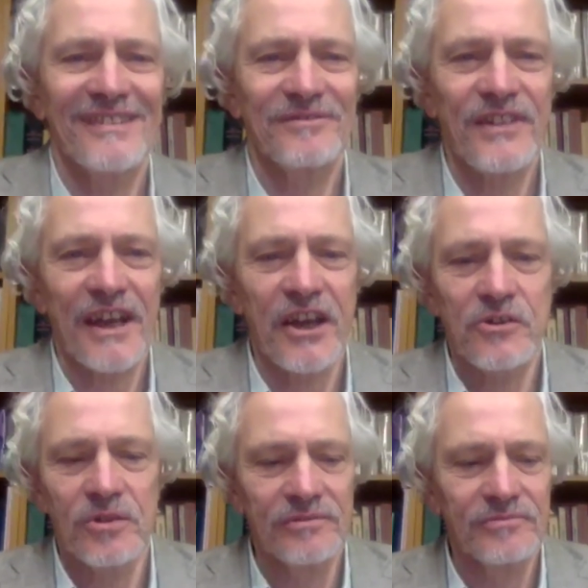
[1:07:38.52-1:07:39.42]
Thank you
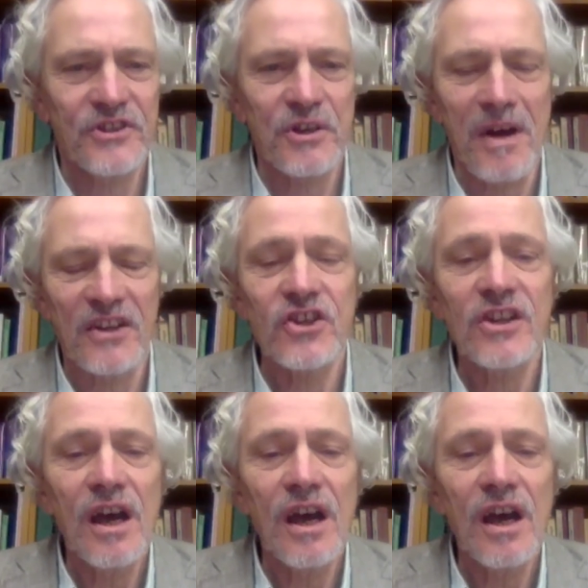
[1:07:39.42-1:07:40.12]
so much.